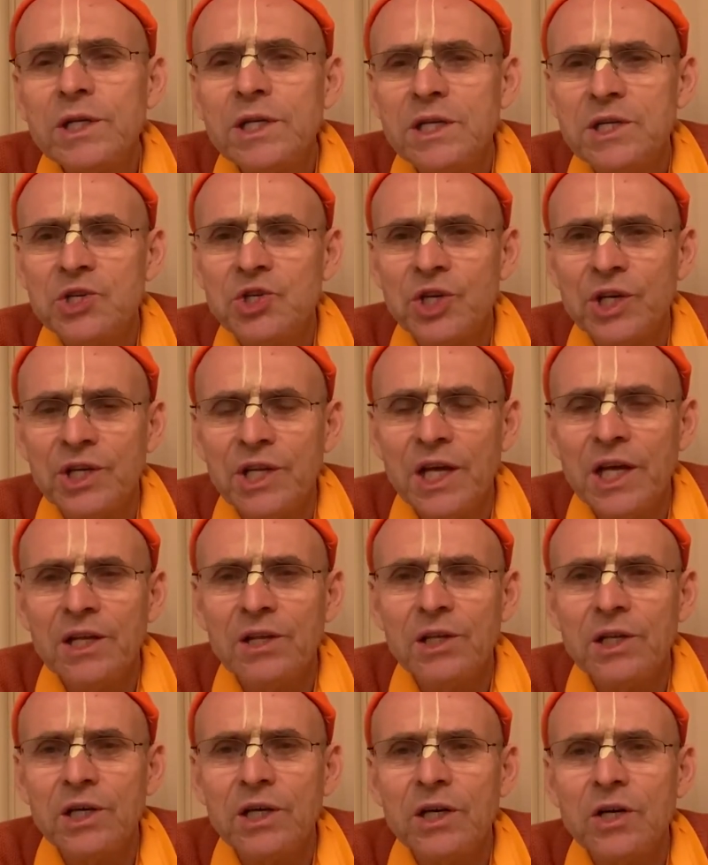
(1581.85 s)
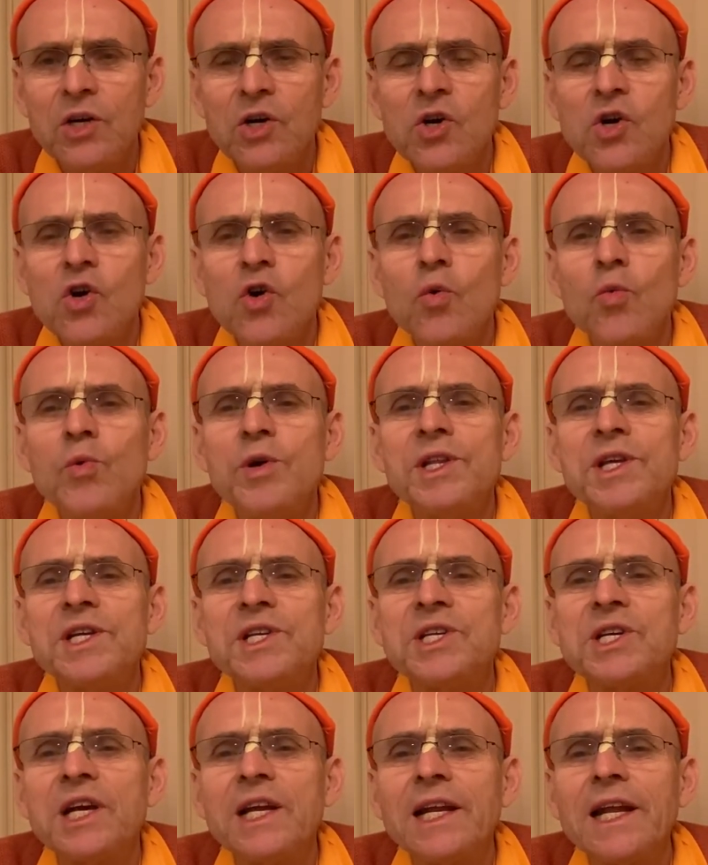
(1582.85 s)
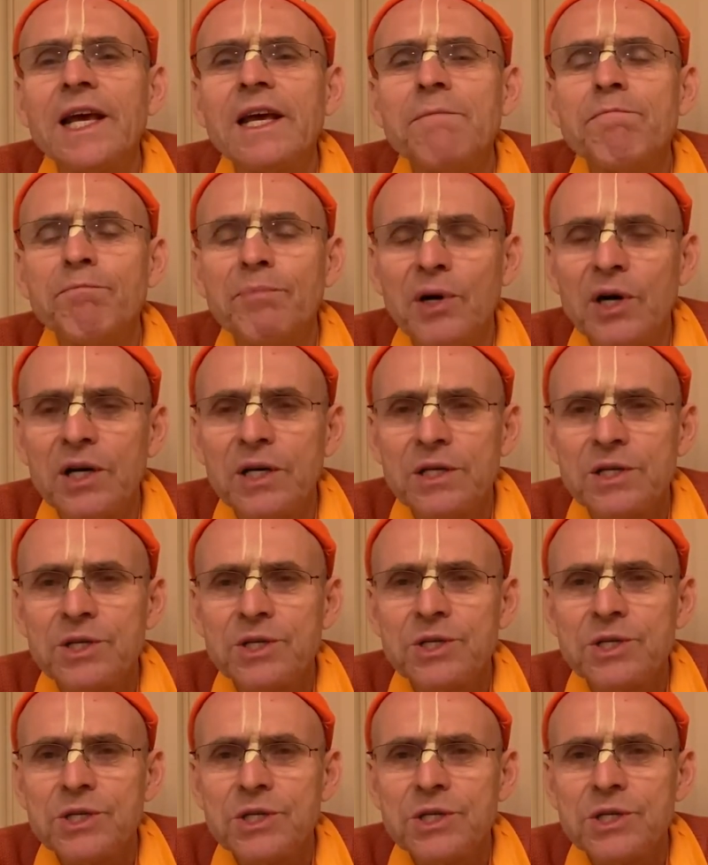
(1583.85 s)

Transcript: Nityānanda with his clay pot,